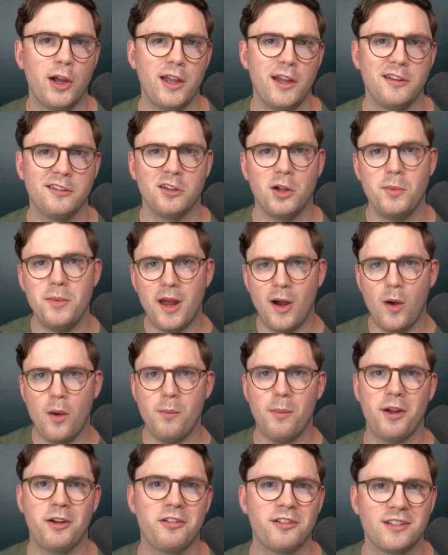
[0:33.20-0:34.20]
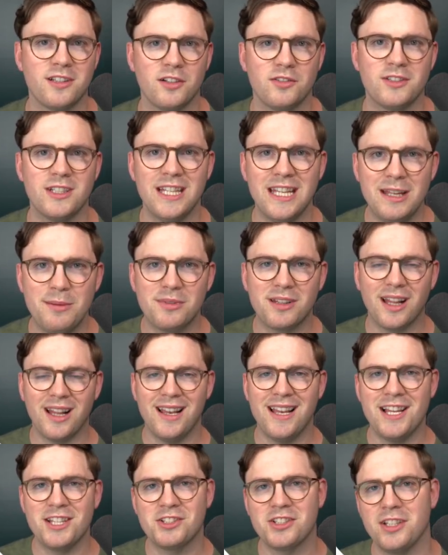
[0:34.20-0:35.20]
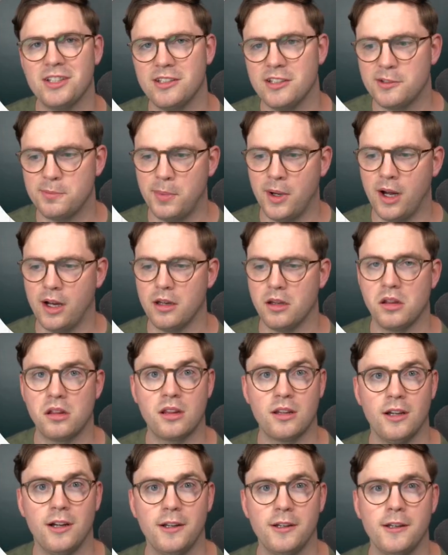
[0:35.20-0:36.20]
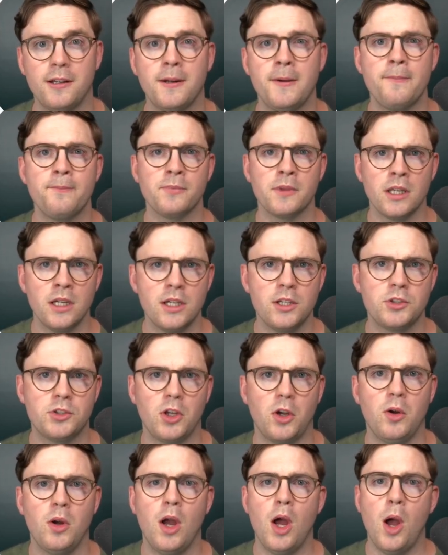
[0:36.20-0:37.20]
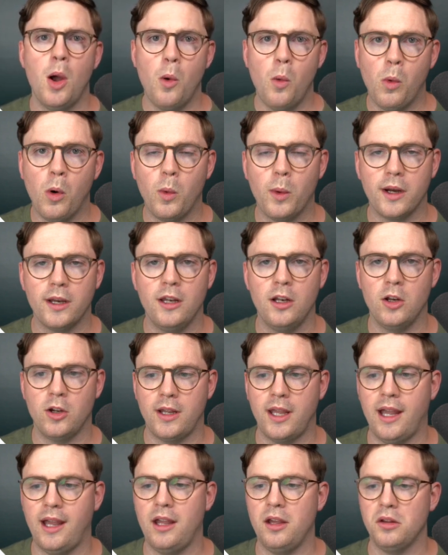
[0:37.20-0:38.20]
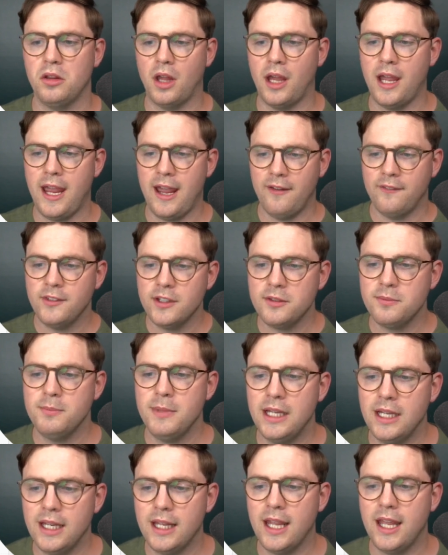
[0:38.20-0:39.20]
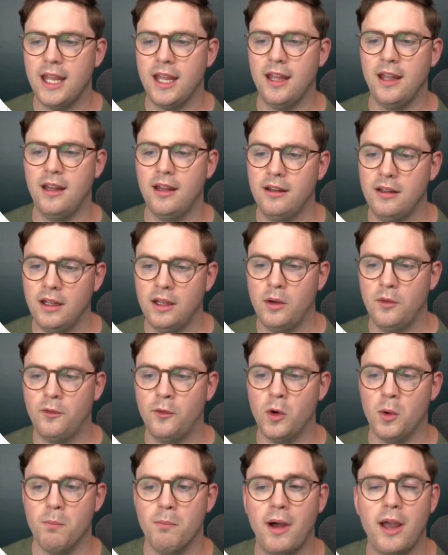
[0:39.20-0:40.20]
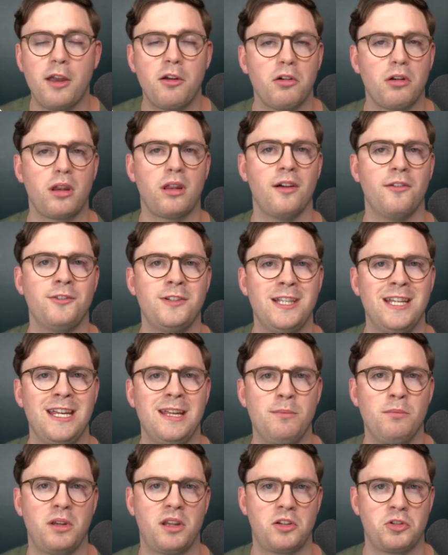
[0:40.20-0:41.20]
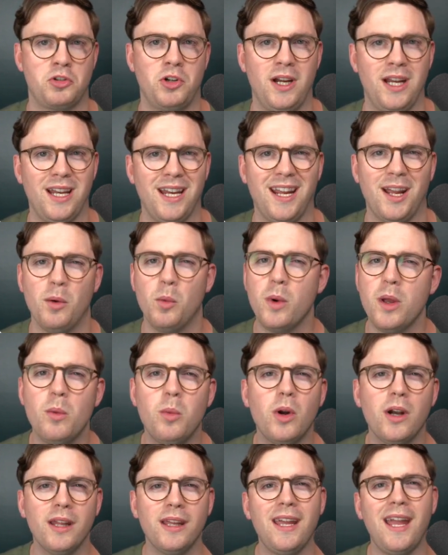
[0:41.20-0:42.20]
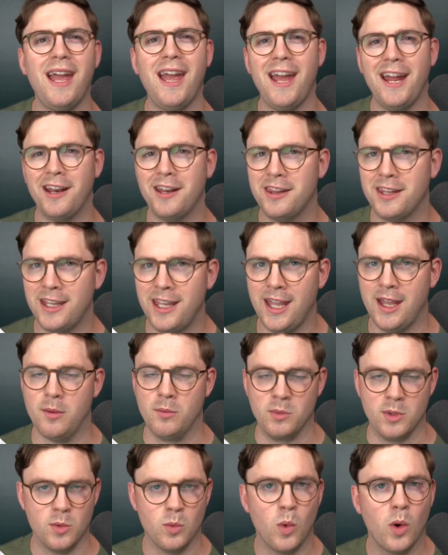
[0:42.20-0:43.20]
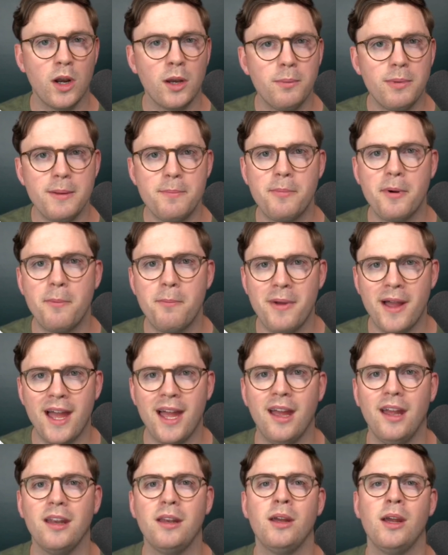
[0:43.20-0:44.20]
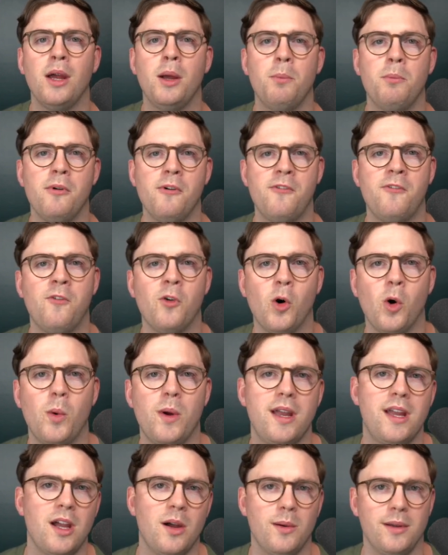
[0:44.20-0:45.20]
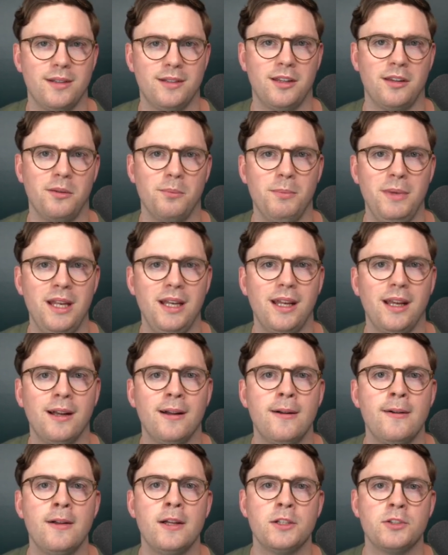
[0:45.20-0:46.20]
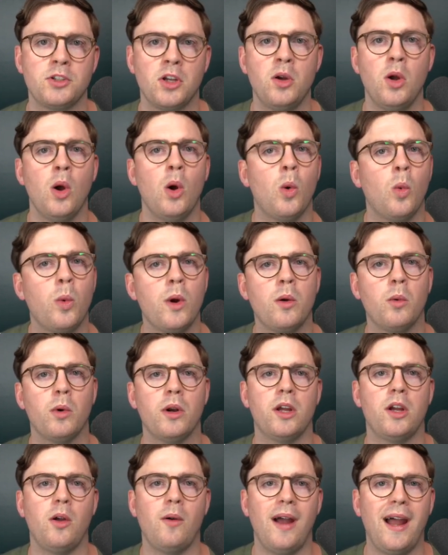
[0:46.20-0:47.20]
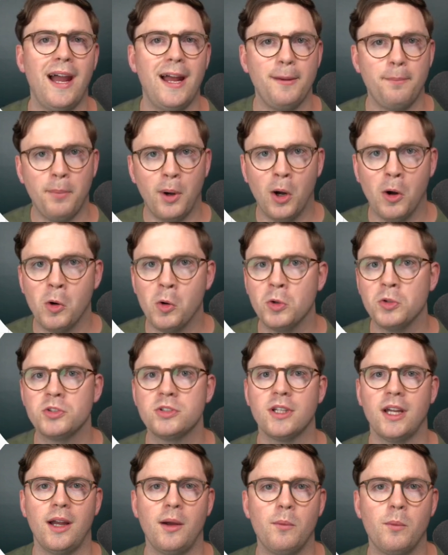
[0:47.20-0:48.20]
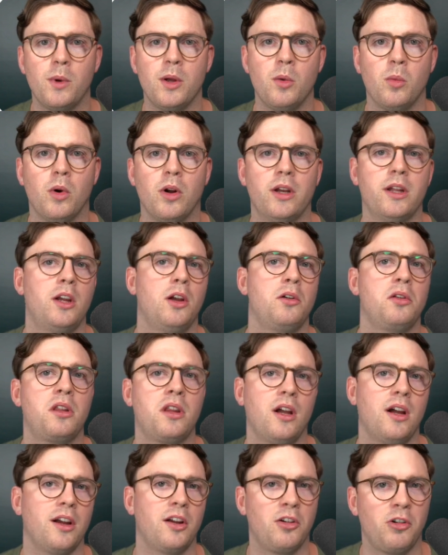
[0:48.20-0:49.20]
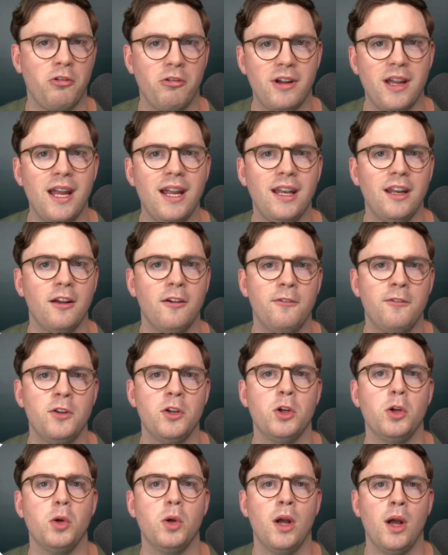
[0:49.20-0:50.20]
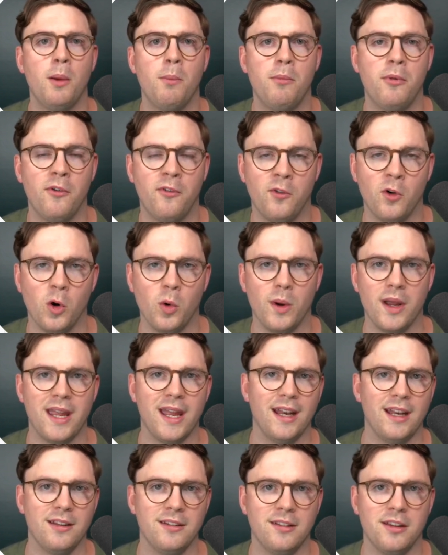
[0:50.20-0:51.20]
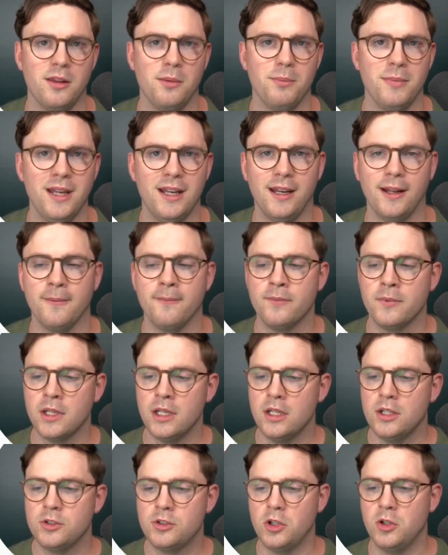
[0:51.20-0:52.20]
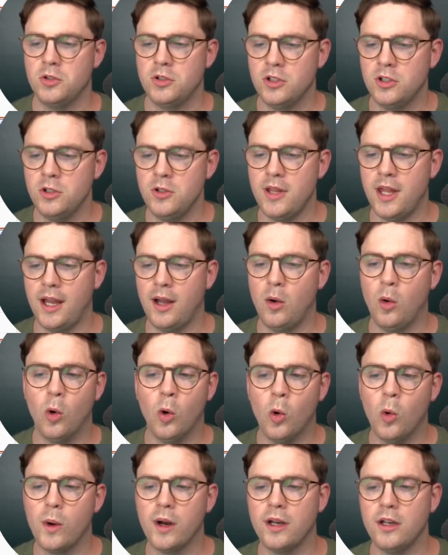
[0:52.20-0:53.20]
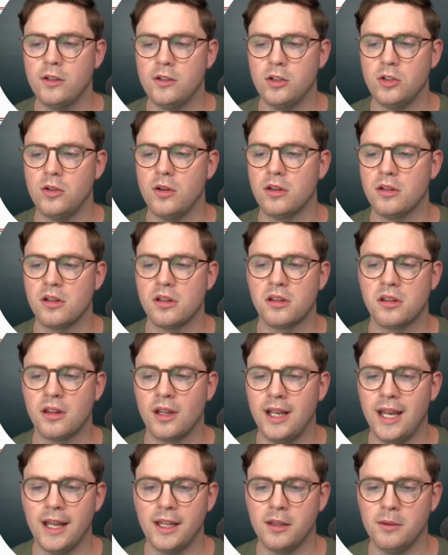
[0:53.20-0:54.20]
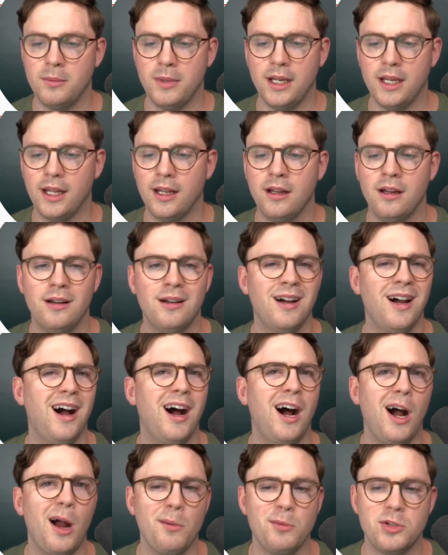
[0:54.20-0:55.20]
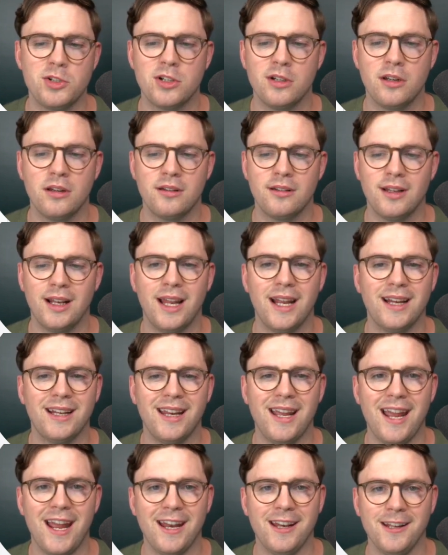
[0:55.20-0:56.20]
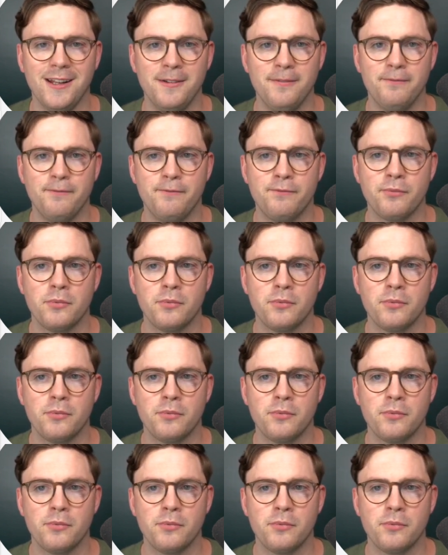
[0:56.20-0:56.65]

Okay, so I'm now in Microsoft Teams. Let's get this party started. So what we're gonna look at is I have this meeting here for Microsoft Teams training, and we wanna get ahead of the game. We wanna be prepared before we go into the meeting. So we wanna go add polls, and we wanna go start creating a few before we get into the meeting. So to do that, all we're gonna do is just select the meeting. I'm just gonna select edit.